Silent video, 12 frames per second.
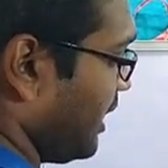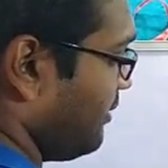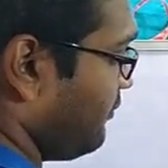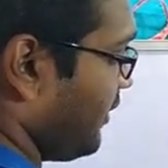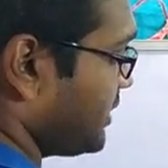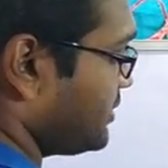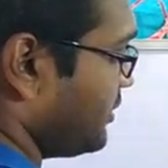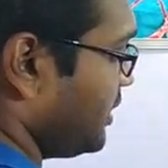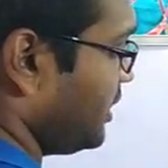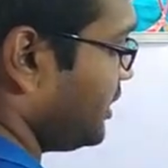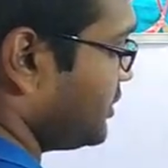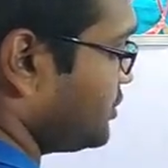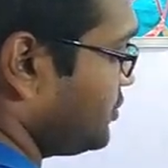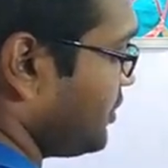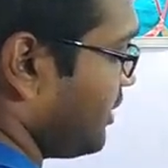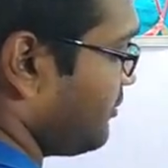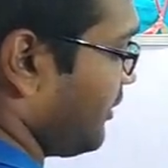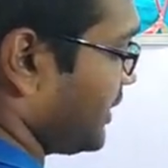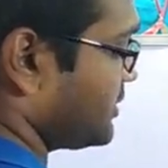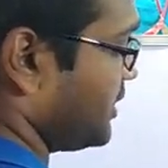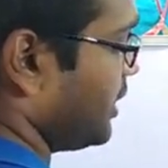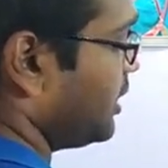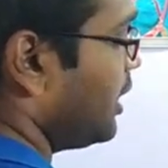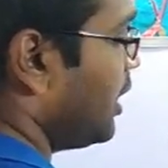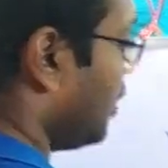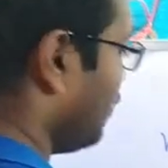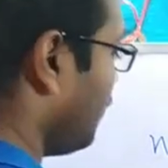m factorial into m factorial,